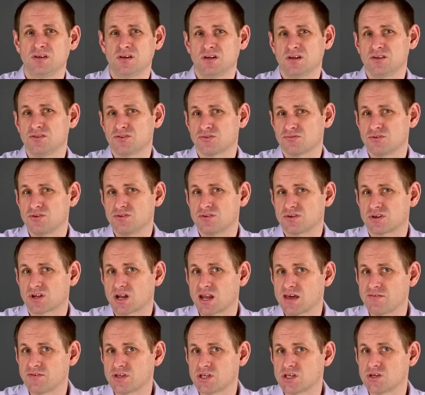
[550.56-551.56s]
And through
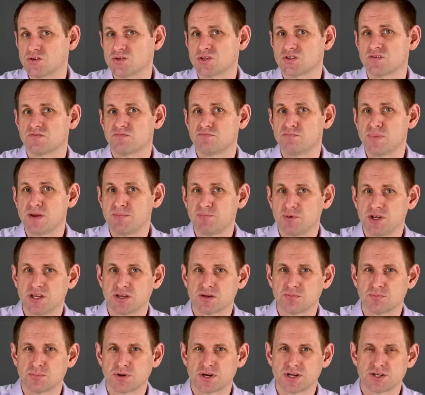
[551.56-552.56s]
clever use of memory
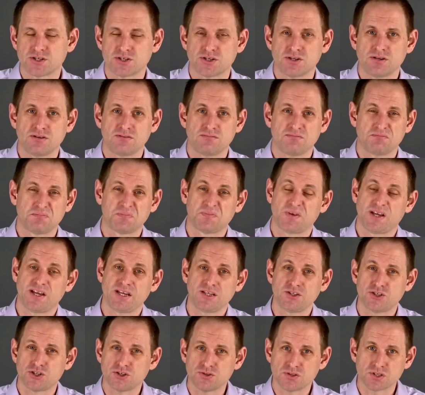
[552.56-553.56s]
compression
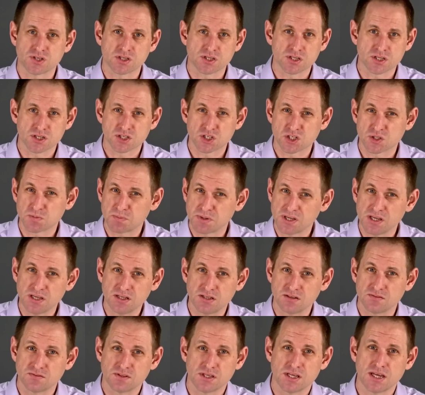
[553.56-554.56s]
and due to the
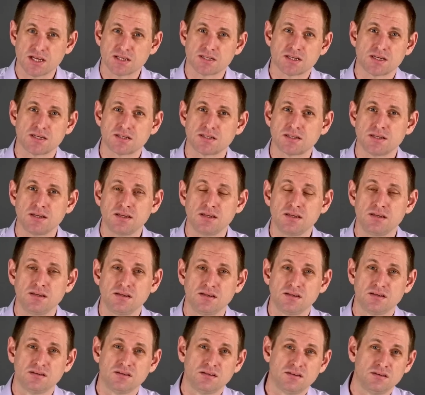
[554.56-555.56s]
speed of the SSD,
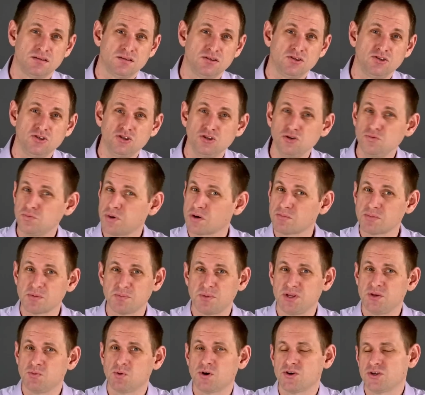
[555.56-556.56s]
you
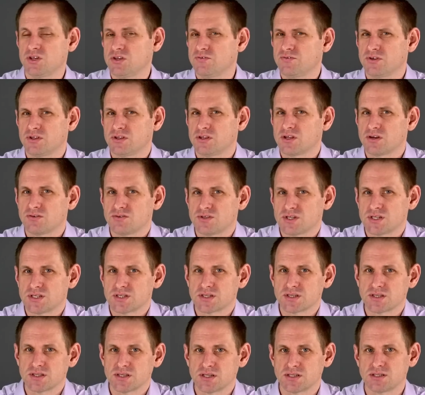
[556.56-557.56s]
probably won't even
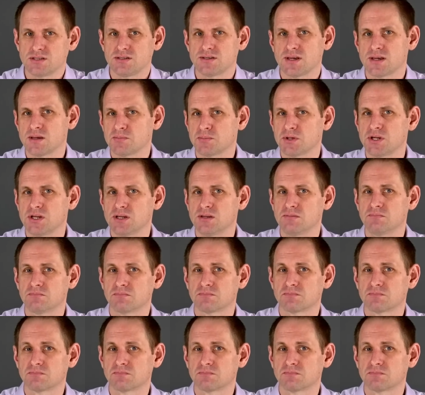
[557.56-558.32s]
notice that this is happening.